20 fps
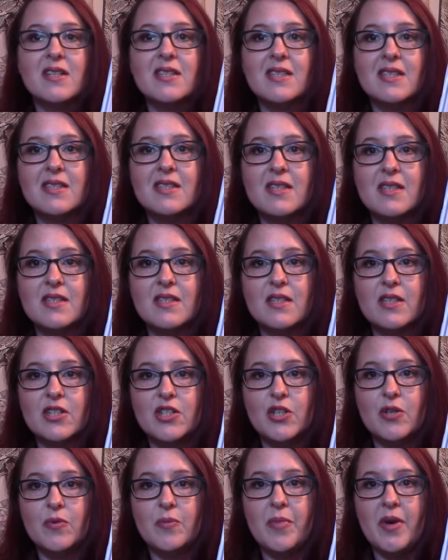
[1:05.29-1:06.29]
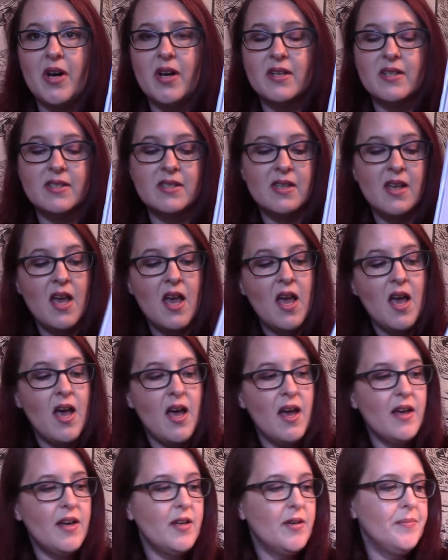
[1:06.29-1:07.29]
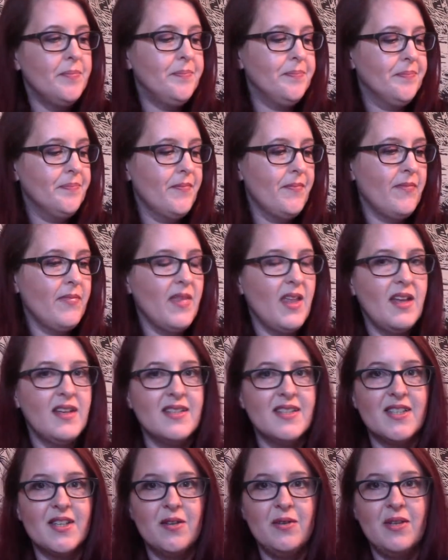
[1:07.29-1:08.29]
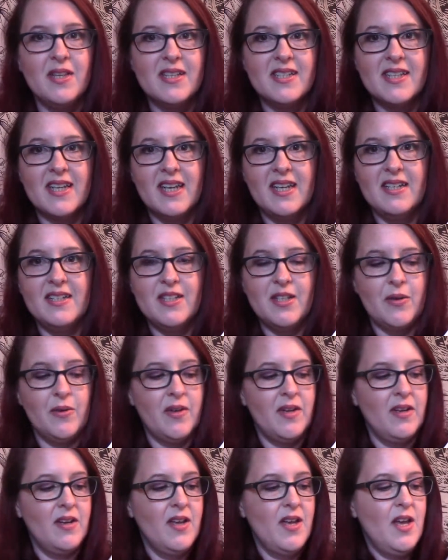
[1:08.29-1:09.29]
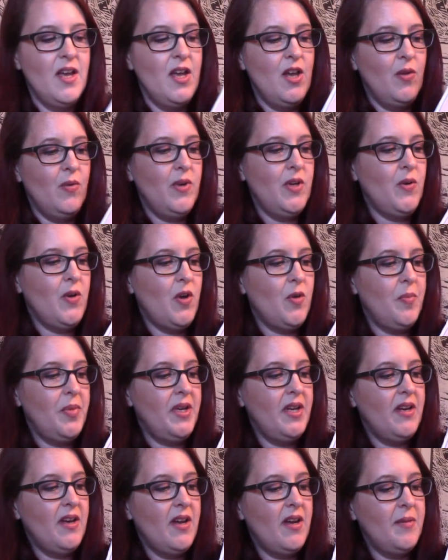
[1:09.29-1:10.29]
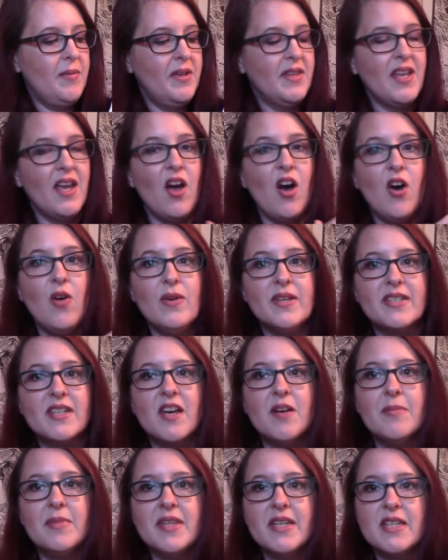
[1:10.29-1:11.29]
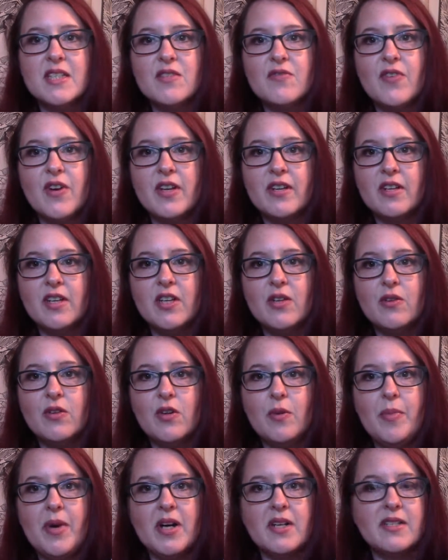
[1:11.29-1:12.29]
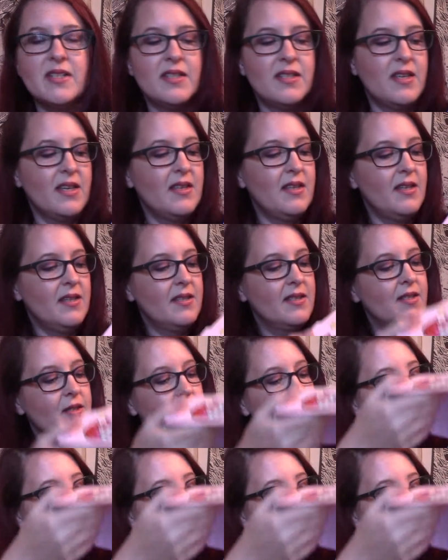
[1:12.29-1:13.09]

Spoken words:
This is the June box. So let's get into it. When you open it up, and they always come in these fun, cute little boxes like this.